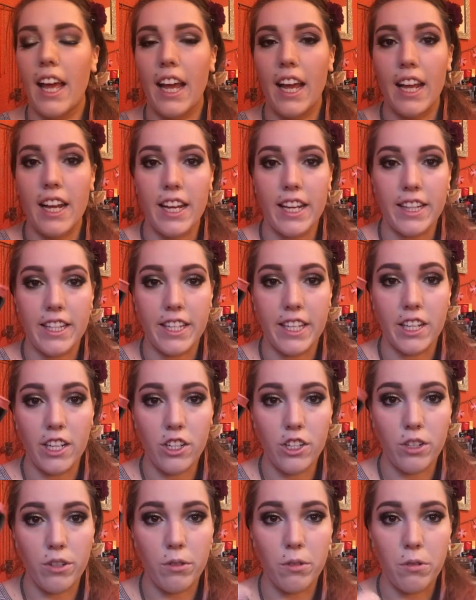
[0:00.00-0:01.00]
and it's in
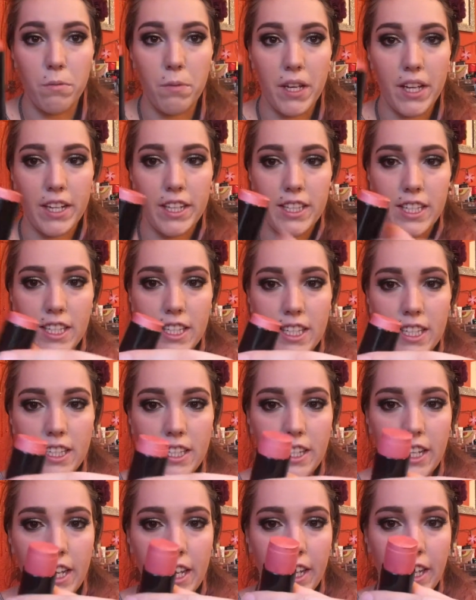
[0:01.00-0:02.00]
a tube and it's a
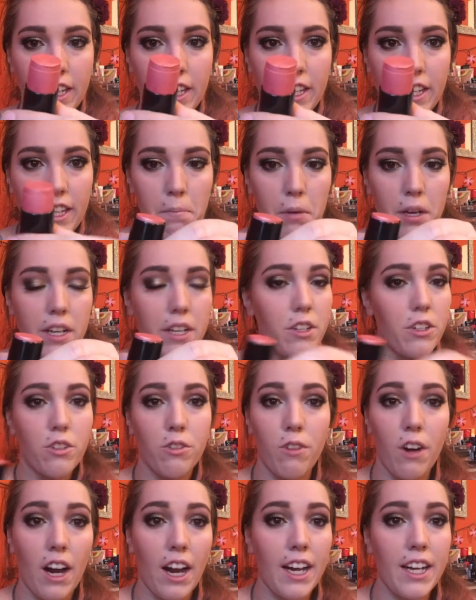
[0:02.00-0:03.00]
stick, but it
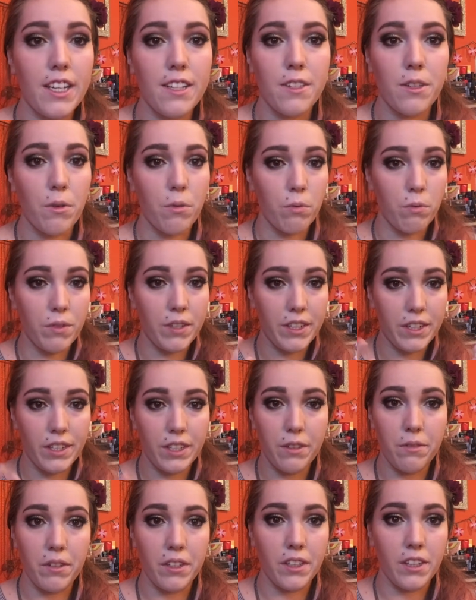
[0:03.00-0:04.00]
dries
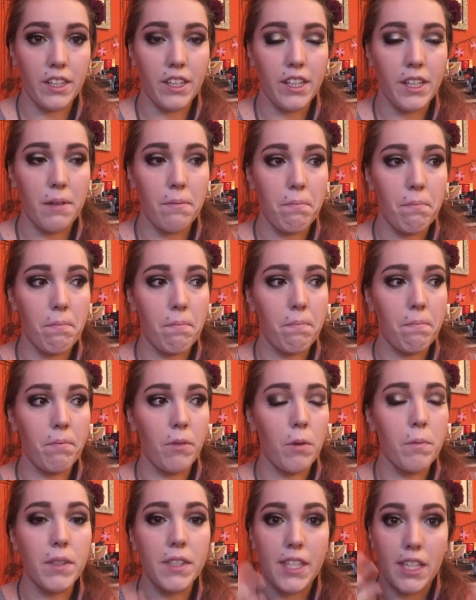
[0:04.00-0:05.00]
really
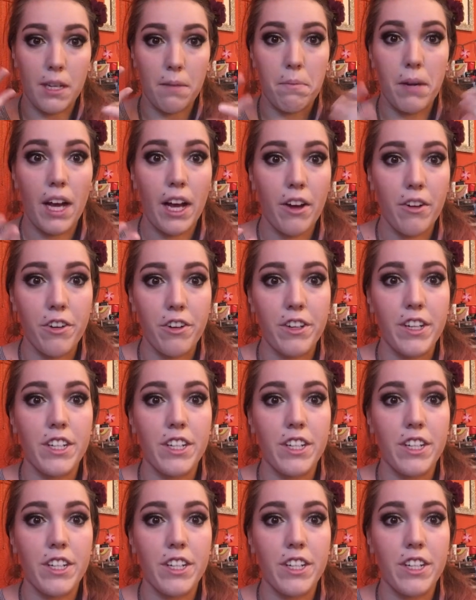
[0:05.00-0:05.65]
almost like a powder.